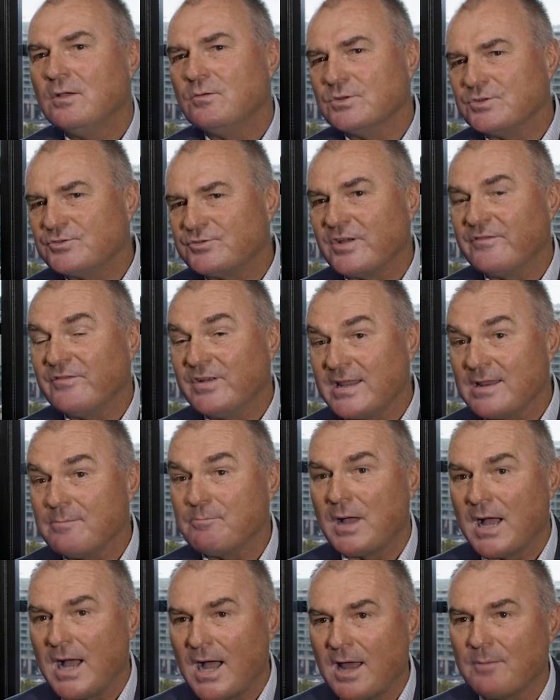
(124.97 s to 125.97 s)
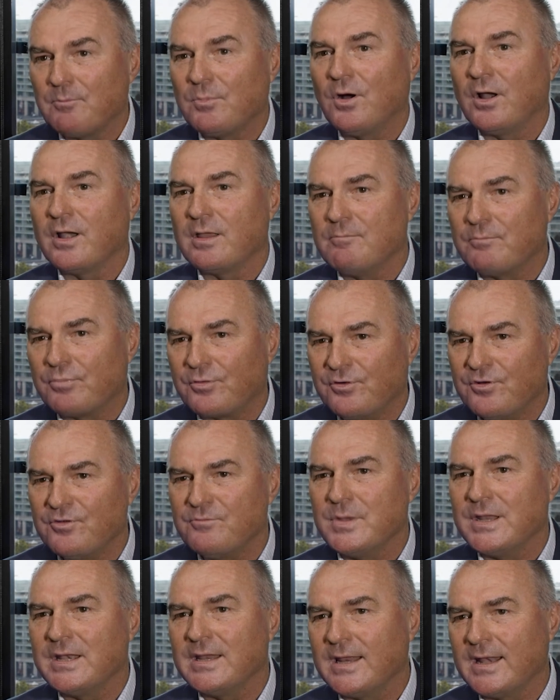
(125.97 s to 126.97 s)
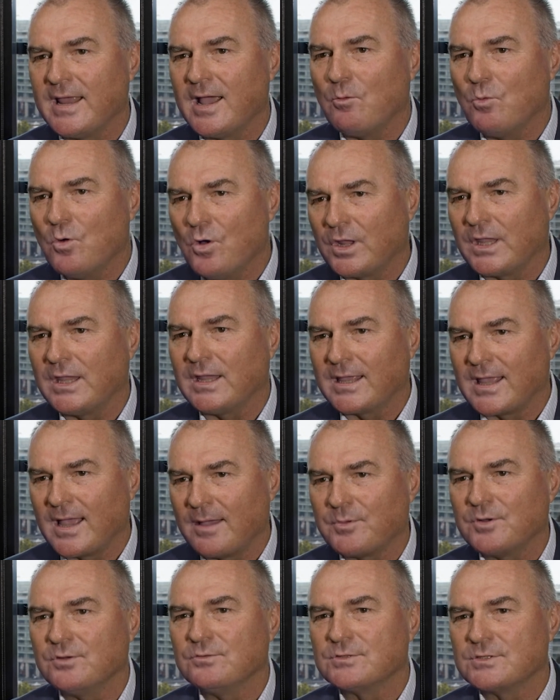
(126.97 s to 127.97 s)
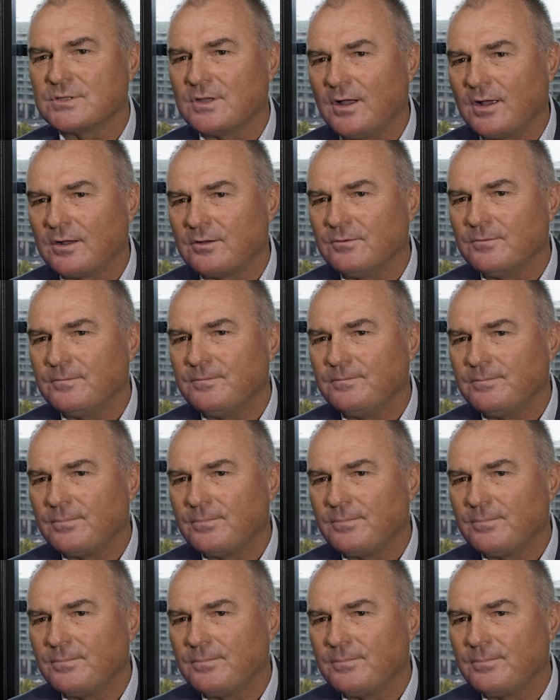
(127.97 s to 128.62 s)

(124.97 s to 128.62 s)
was driven in part by an improvement in our working capital cycle.